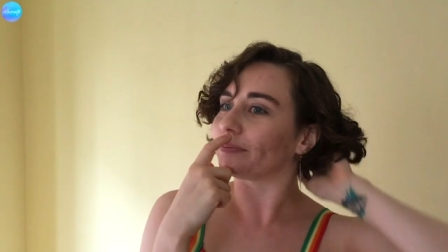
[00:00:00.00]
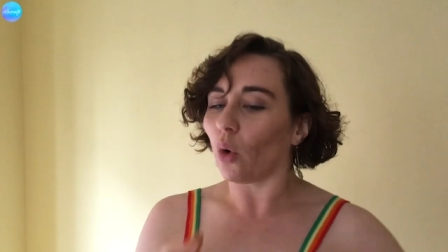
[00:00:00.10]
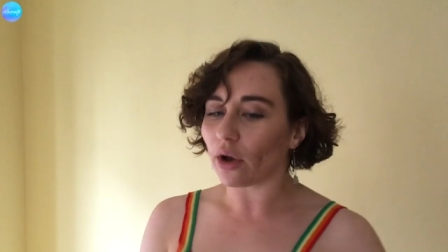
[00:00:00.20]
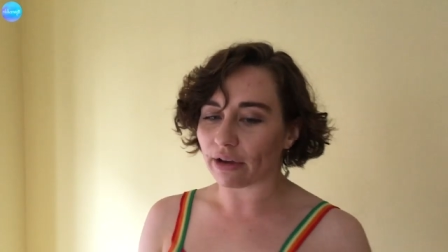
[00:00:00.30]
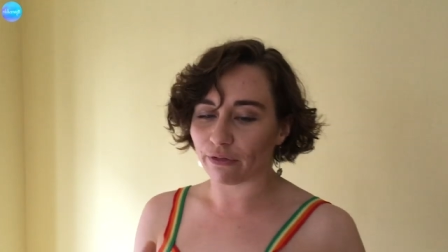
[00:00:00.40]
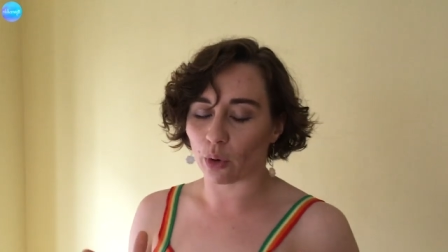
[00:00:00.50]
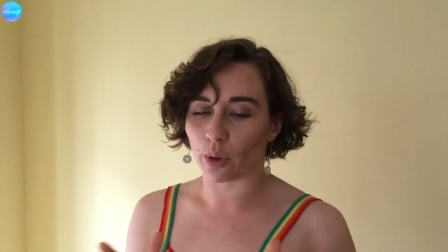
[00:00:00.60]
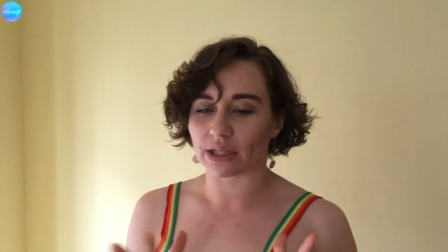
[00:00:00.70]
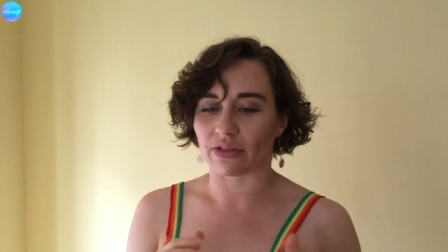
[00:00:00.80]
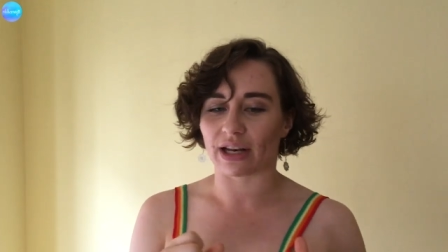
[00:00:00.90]
Walking
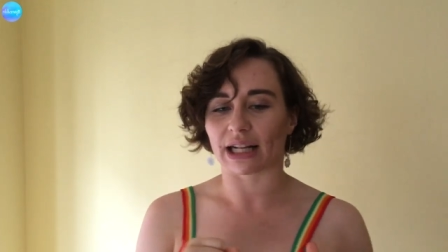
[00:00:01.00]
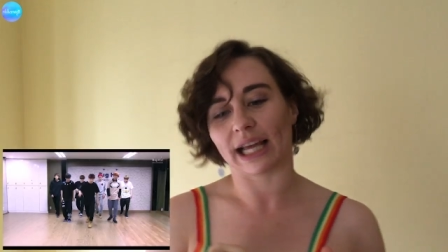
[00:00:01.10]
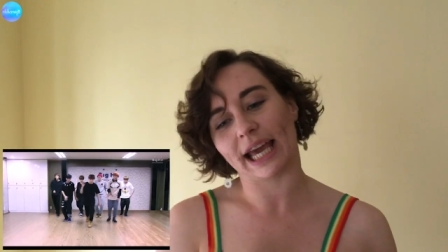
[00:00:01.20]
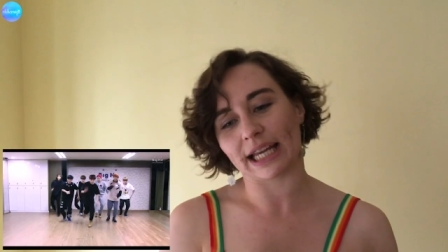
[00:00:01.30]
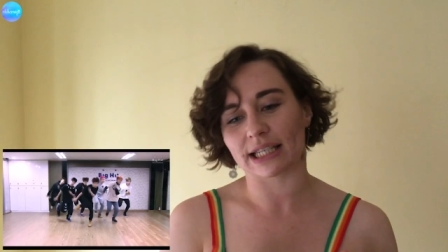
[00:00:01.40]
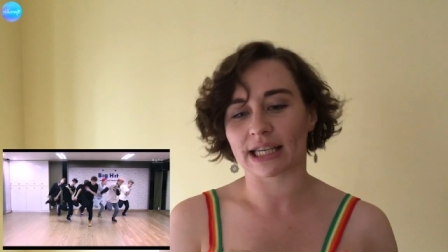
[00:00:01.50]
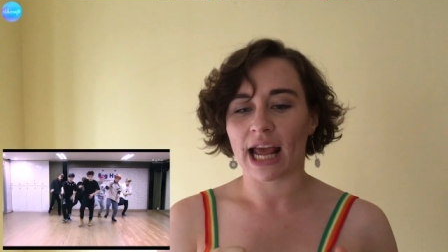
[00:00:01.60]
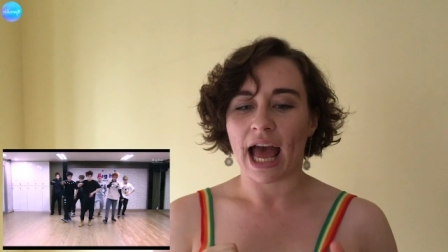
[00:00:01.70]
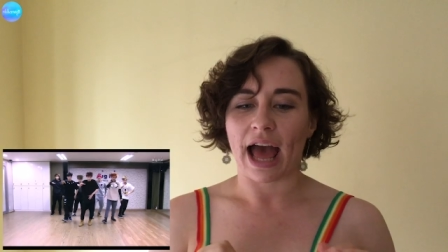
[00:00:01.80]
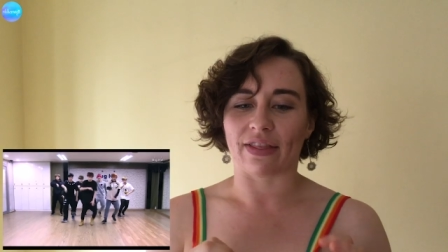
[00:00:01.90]
forward and the little hit
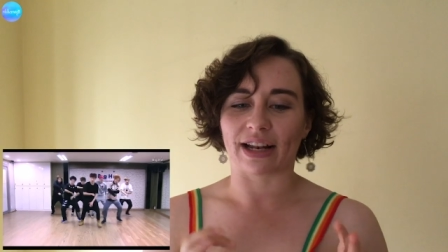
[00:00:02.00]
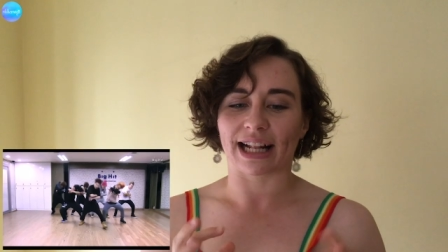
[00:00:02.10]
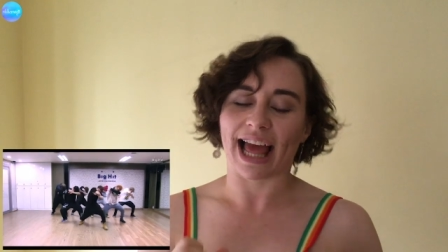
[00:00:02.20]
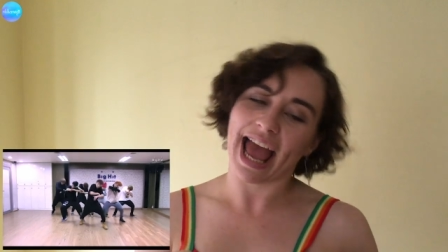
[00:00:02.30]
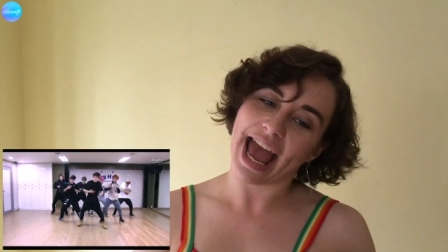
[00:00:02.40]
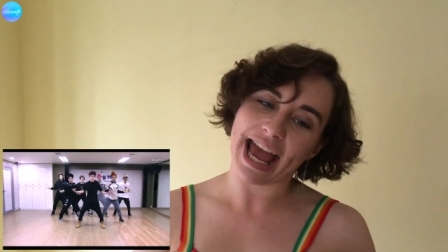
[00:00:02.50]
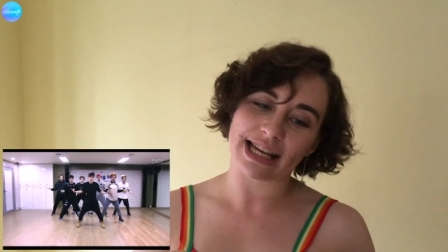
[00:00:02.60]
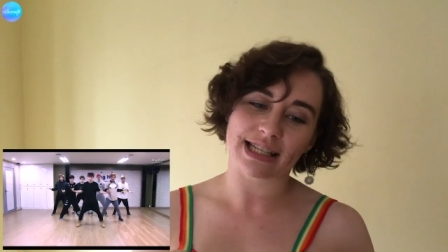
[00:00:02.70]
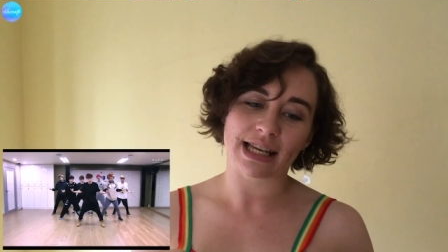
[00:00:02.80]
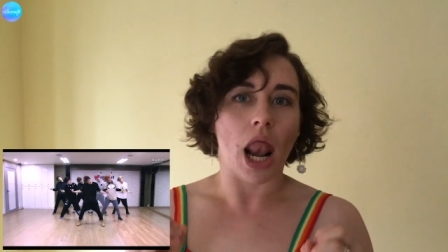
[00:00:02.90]
and the little
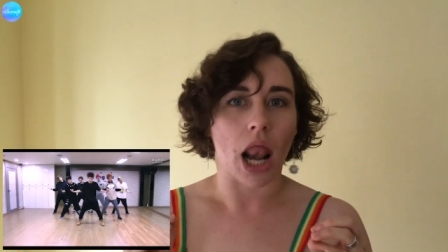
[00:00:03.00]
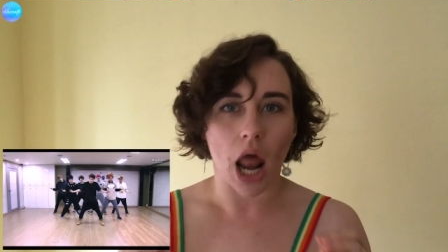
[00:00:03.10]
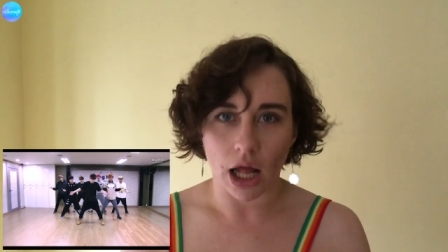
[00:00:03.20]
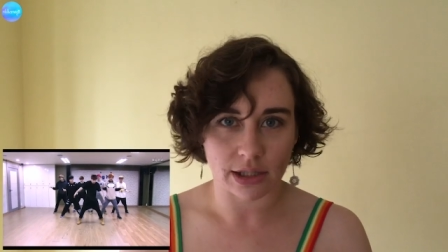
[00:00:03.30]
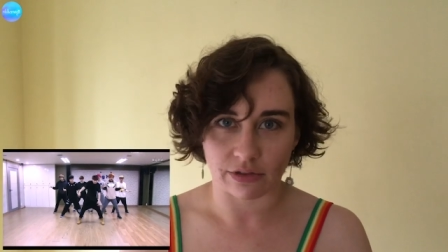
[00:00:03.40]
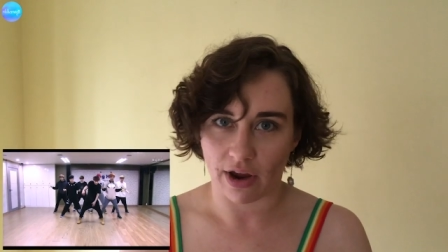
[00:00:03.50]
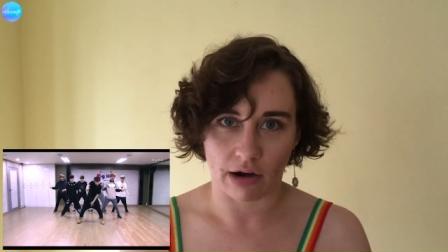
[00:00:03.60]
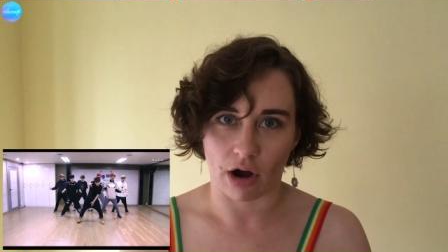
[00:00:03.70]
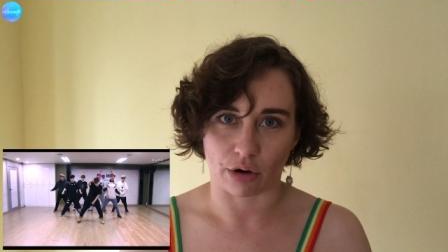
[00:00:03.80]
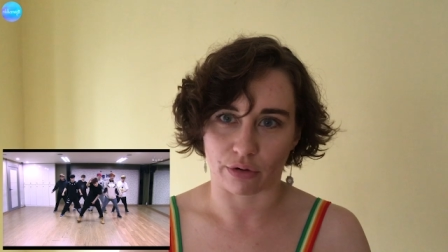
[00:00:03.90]
head, lots of
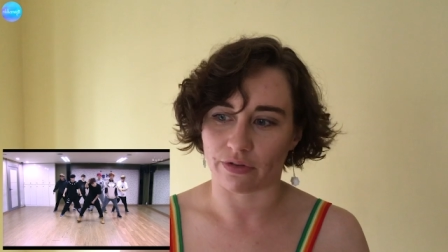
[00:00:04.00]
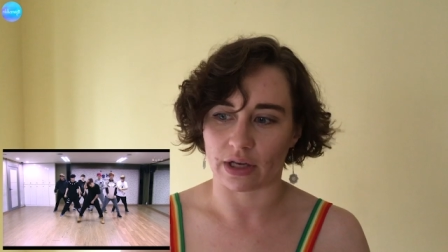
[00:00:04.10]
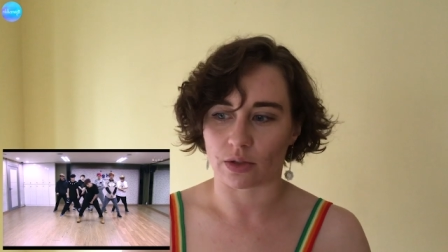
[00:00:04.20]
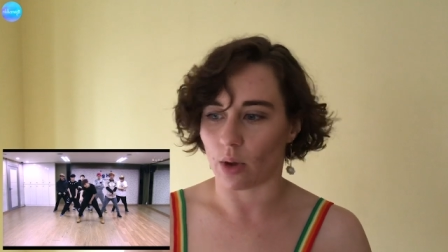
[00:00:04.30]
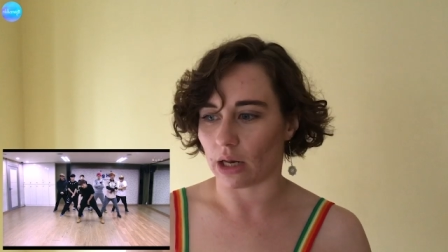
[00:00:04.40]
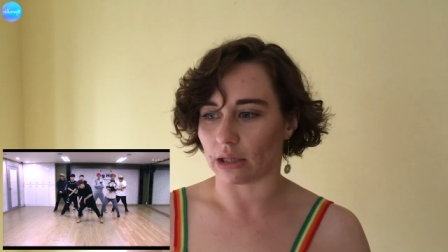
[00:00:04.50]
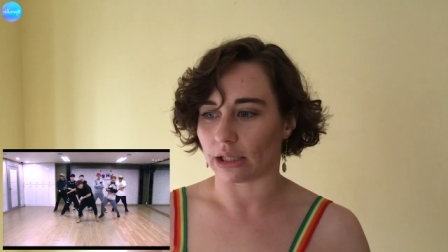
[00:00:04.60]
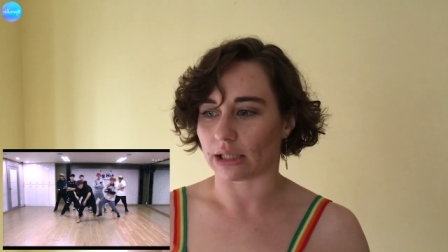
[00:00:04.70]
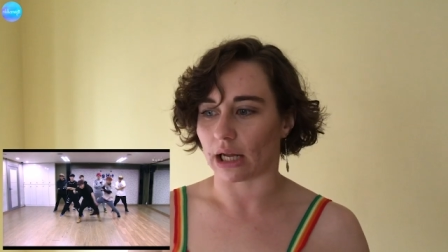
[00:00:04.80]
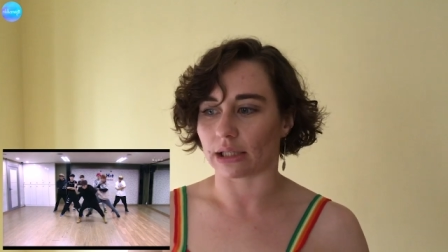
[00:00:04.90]
hairography as well in
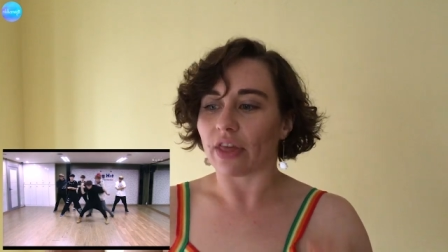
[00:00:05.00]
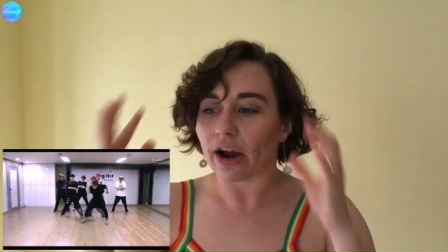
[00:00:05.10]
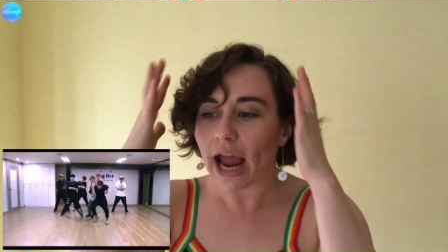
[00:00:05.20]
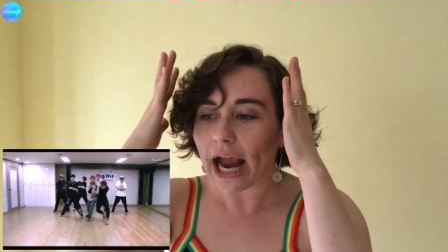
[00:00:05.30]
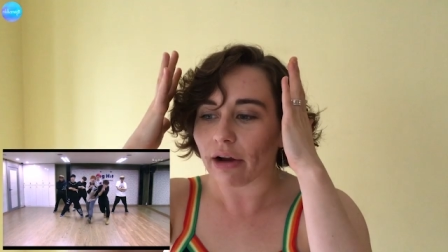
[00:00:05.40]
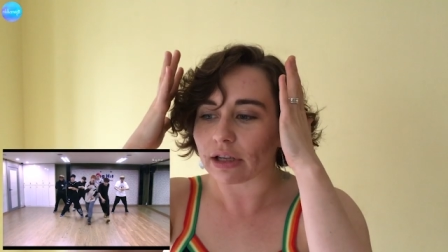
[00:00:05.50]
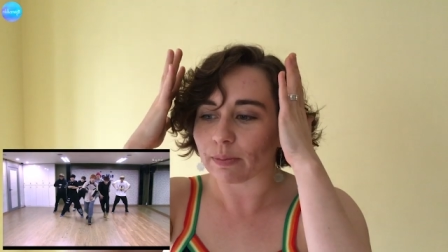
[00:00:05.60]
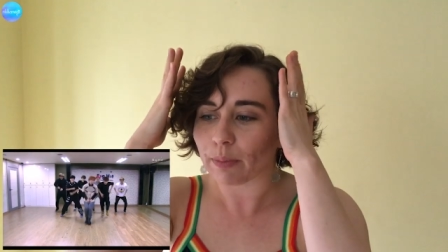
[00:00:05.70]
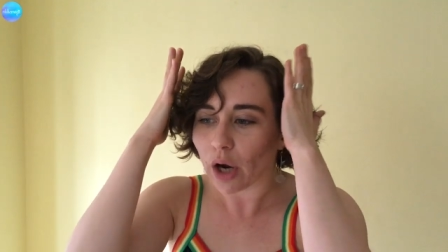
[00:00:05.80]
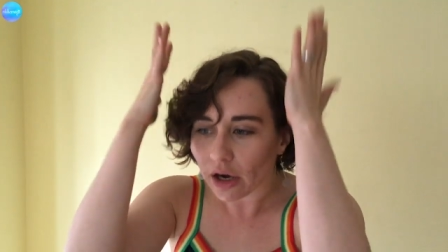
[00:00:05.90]
this dance. Their hair is
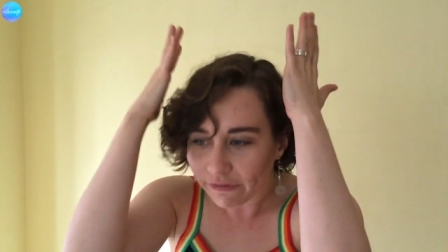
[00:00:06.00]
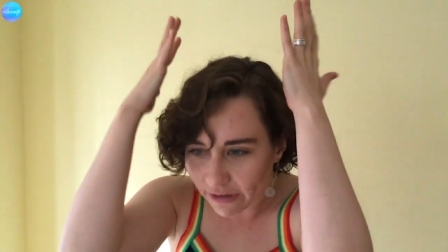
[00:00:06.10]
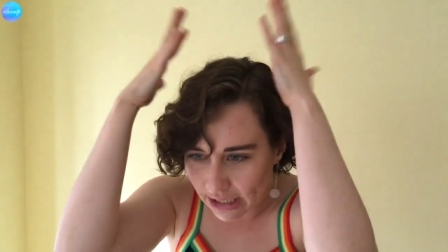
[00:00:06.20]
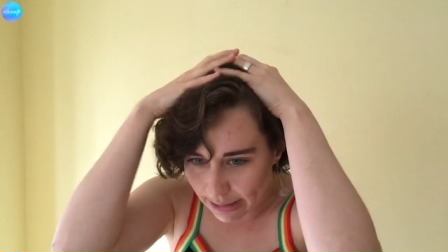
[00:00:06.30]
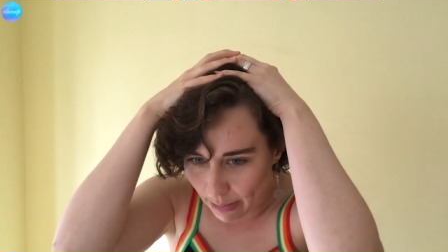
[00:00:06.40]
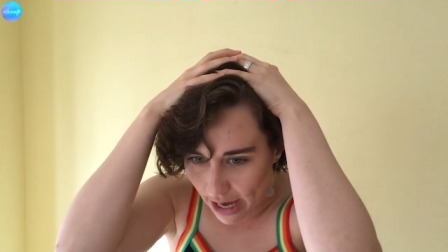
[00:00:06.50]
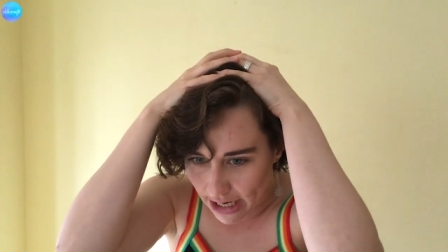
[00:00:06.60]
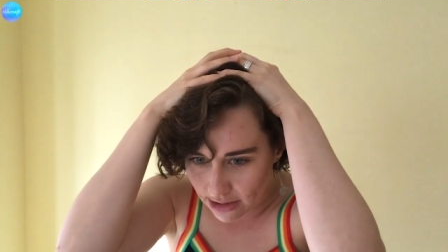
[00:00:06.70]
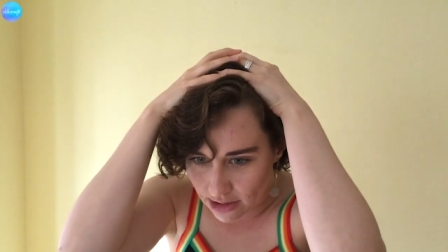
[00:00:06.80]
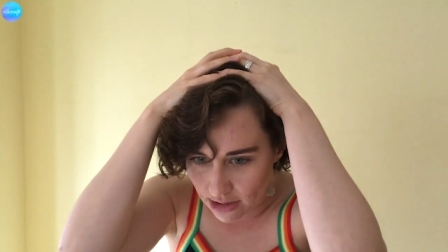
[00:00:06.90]
perfectly
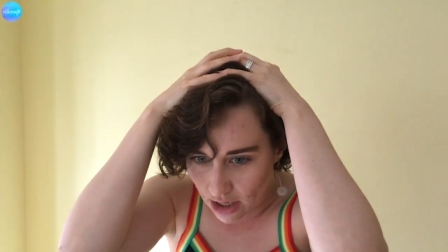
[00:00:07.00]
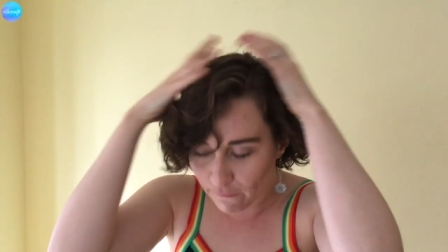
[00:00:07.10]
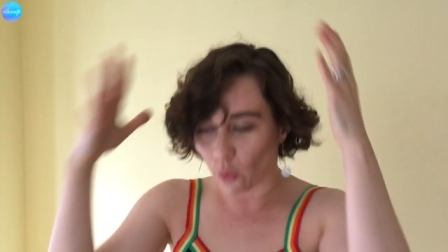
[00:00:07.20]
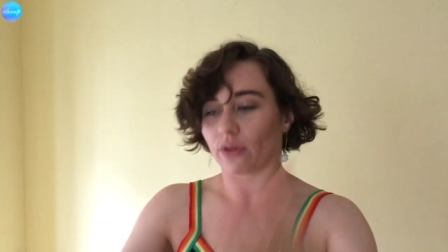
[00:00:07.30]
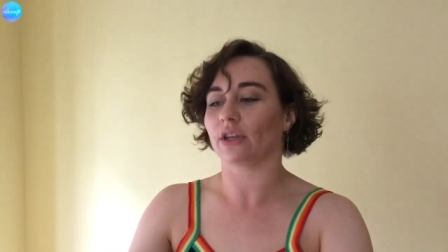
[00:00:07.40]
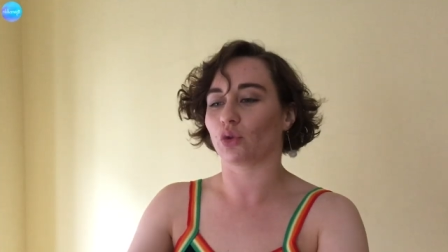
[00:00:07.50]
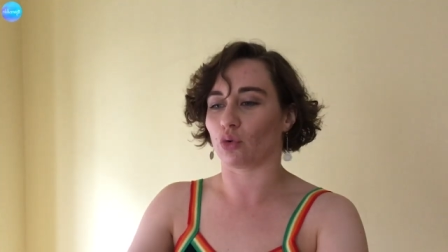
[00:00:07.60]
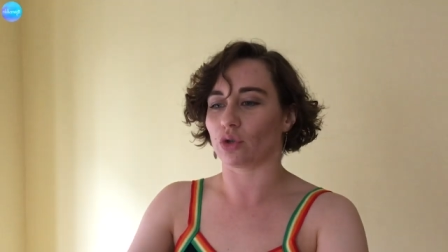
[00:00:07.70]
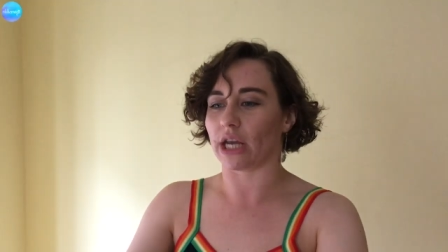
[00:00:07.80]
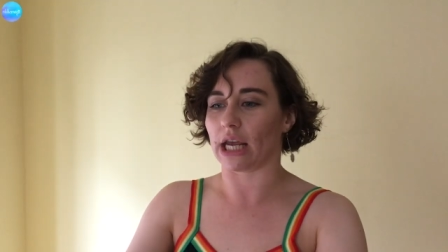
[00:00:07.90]
made for this
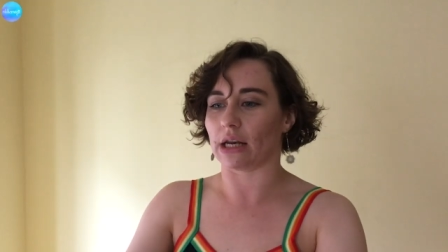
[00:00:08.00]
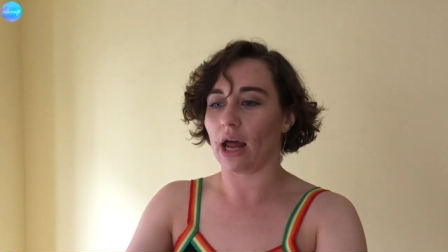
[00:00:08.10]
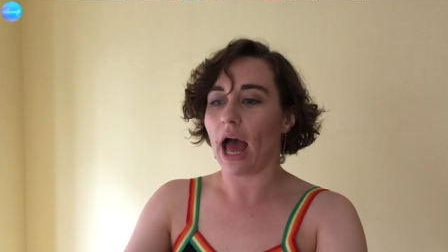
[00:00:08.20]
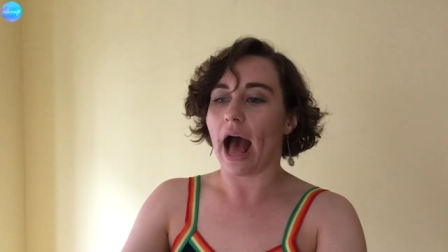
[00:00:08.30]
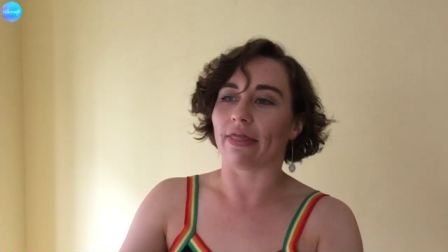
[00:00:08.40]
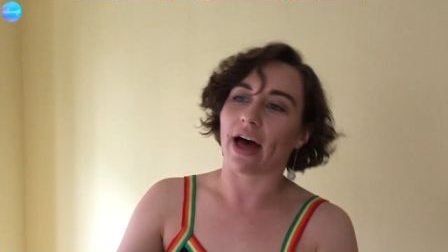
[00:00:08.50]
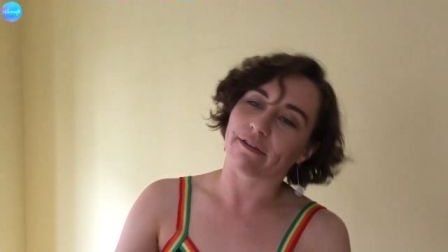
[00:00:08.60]
routine, and